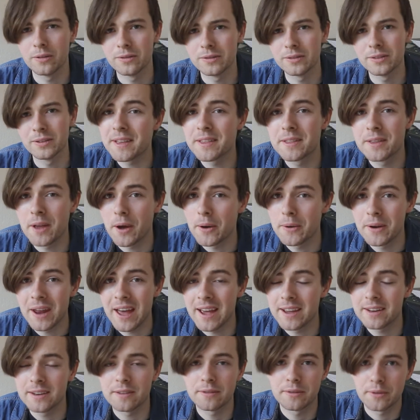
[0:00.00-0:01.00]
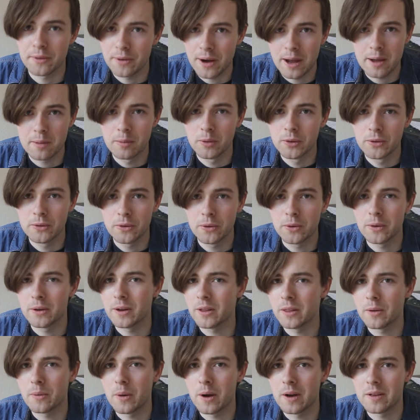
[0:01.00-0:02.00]
Please donate if you're able to, and
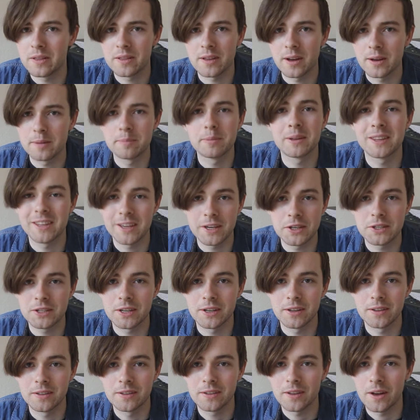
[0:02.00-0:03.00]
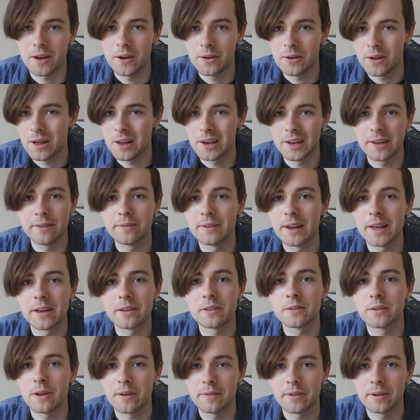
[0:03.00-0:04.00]
otherwise sign petitions. I'll leave
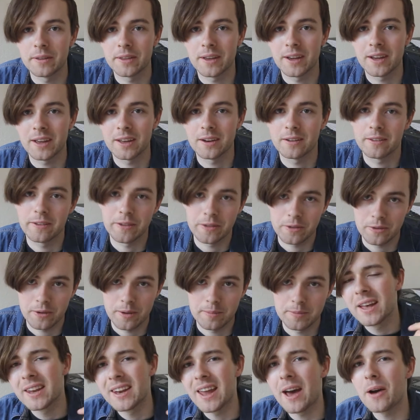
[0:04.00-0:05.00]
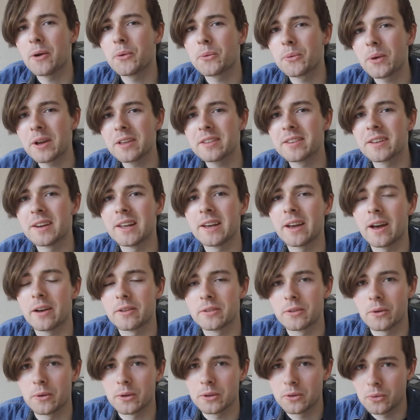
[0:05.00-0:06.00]
links to everything in the description. Now, recently I
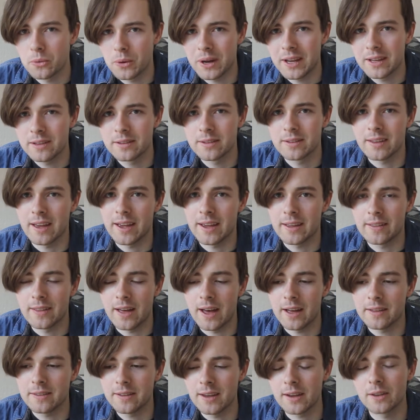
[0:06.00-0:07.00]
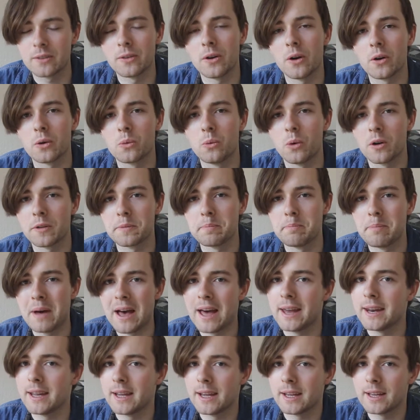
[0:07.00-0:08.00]
saw a tweet saying that TikTok was
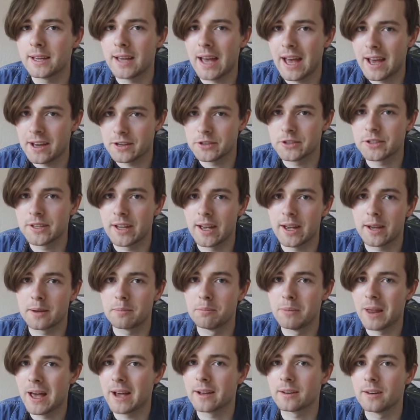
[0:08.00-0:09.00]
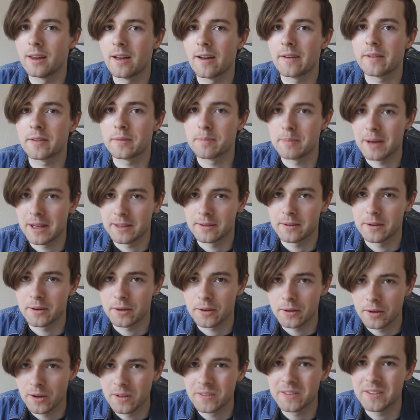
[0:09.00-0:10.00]
banning hashtag Black Lives Matter
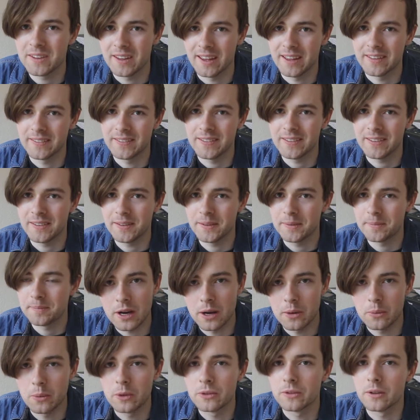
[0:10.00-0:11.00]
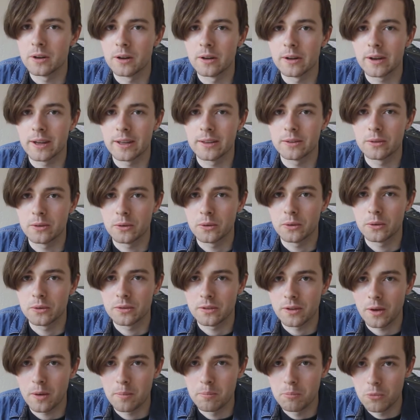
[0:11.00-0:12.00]
content, which I want to look into
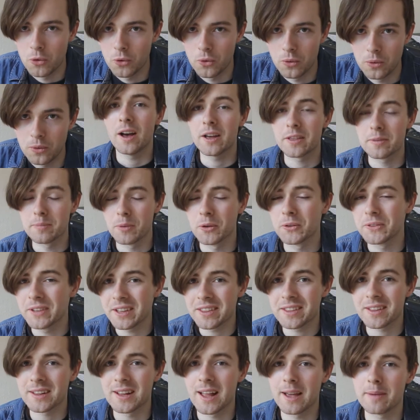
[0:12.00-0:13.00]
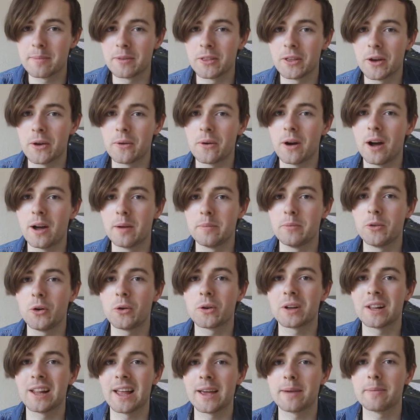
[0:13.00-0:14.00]
some more. A small disclaimer though, I'm
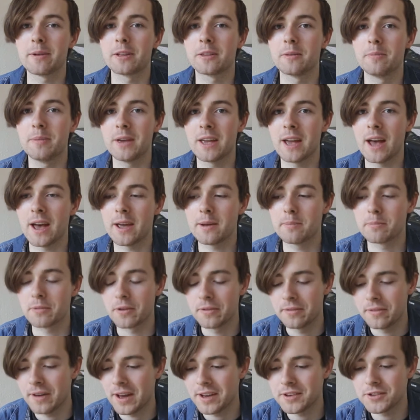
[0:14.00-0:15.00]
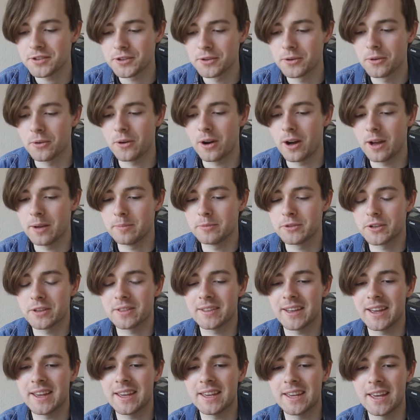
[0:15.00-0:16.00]
not claiming to be a professional, I'm
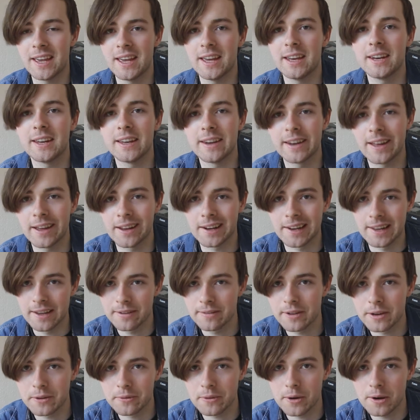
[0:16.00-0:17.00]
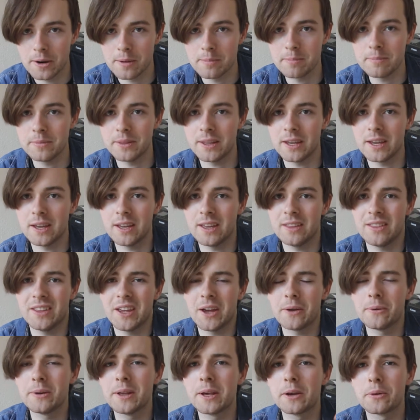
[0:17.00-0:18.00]
just a kid in a living room.
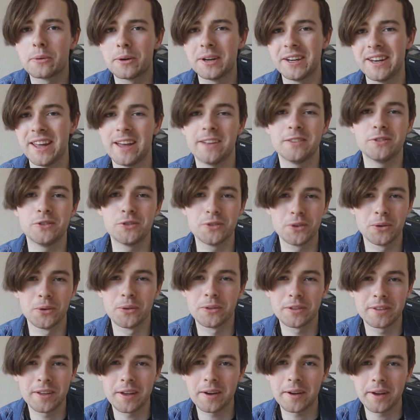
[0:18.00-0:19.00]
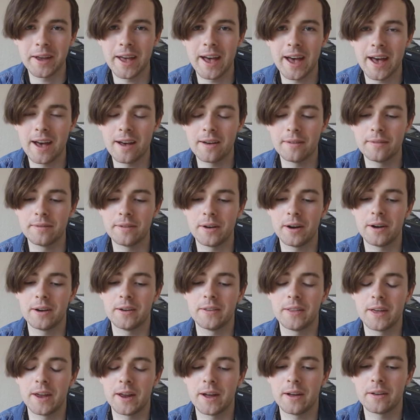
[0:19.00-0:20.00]
The only credentials that I have
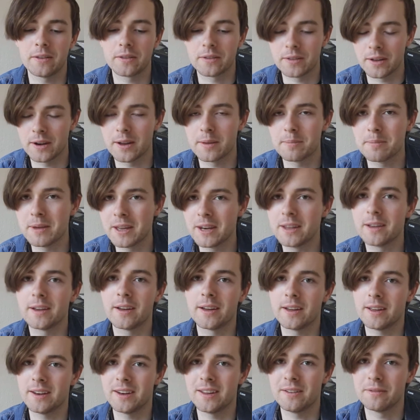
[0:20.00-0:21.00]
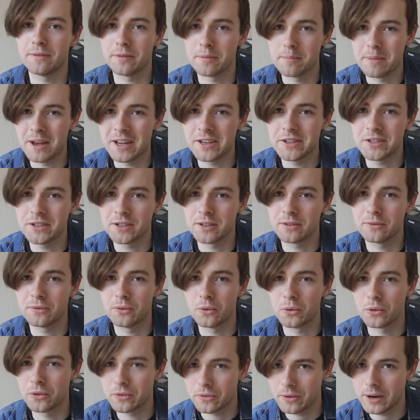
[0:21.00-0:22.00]
are that I studied media and information
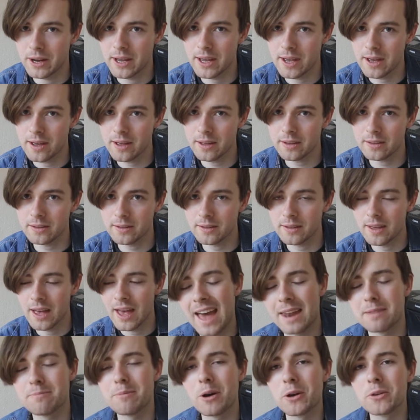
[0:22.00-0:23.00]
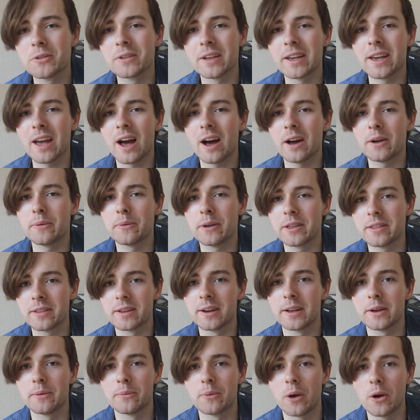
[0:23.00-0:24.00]
for 3 years, and mostly I
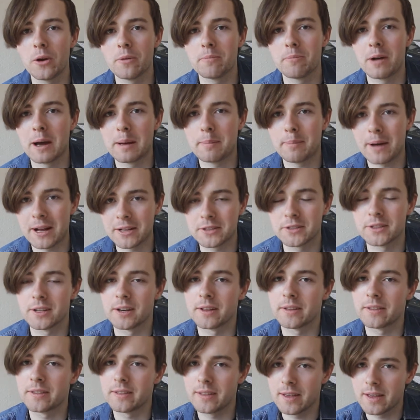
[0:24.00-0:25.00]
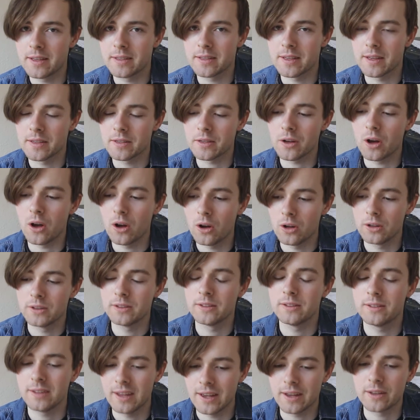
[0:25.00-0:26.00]
recently wrote my bachelor's thesis
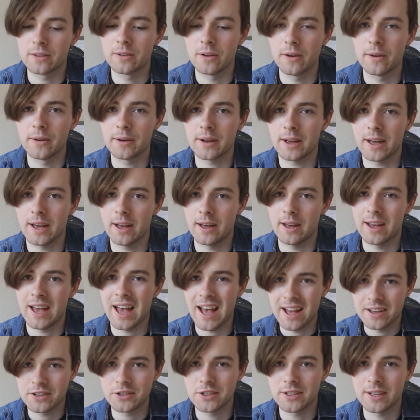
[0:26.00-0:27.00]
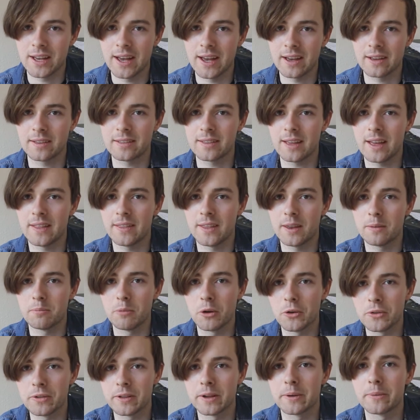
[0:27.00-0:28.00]
on TikTok hashtags, and then
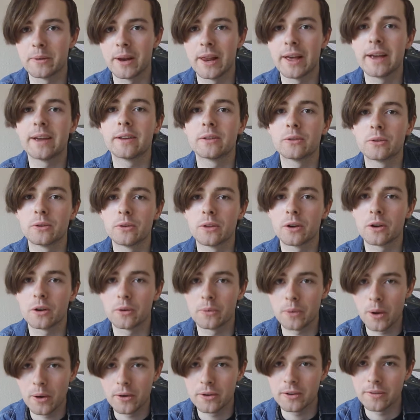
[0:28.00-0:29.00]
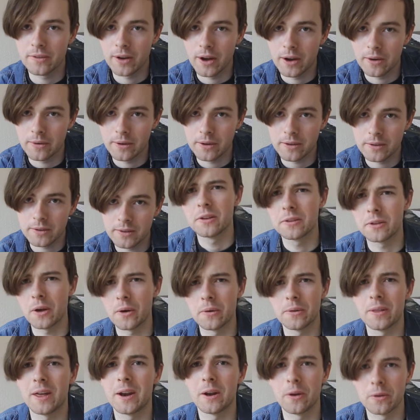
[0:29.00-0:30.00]
mostly related to the coronavirus.
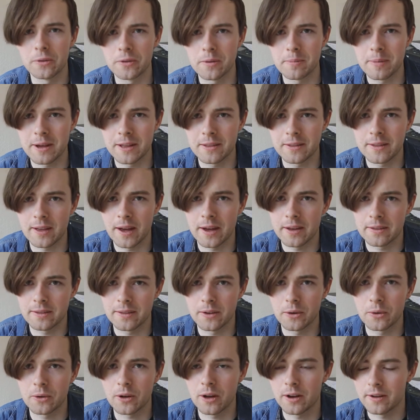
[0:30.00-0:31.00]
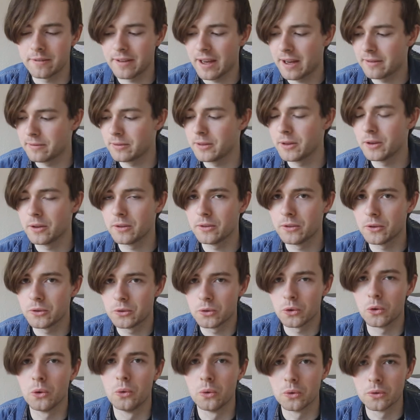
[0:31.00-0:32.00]
So that also means that I still kind of have the
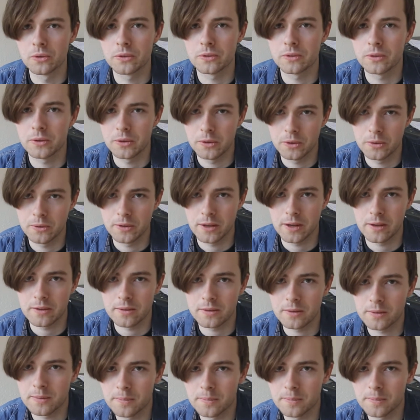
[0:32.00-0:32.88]
tools to do this.